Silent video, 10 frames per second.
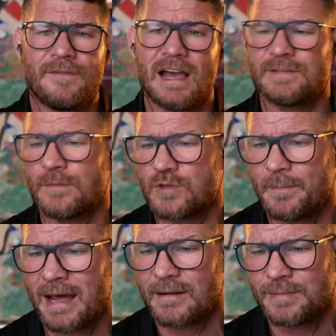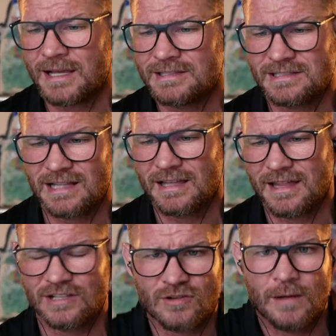fights from Japan and places like
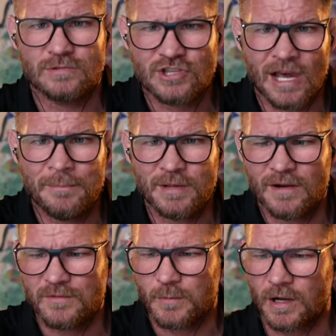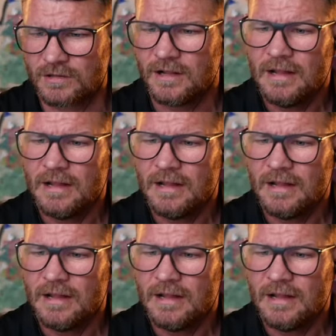that. So I was a champion of the world.